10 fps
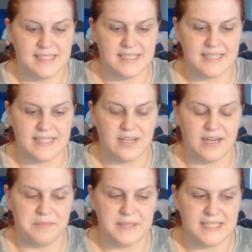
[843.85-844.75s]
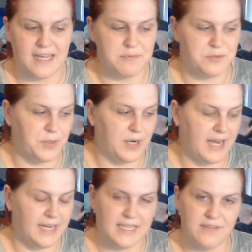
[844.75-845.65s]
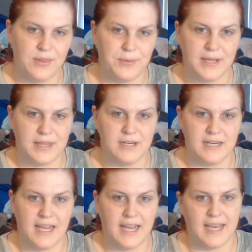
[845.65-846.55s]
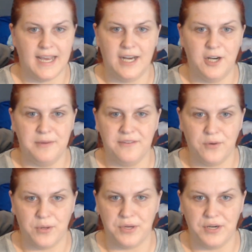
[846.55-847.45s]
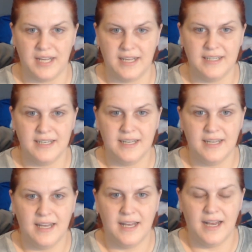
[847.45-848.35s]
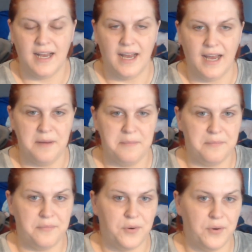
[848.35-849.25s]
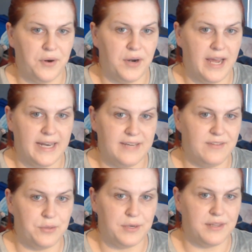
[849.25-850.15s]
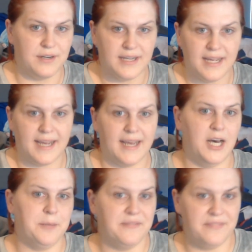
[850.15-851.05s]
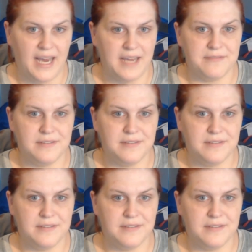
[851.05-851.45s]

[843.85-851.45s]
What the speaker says: Because there have been times where I'd leave at 3:30 and get home at 4:30. Or I'd leave at 3:30 and get home at 5.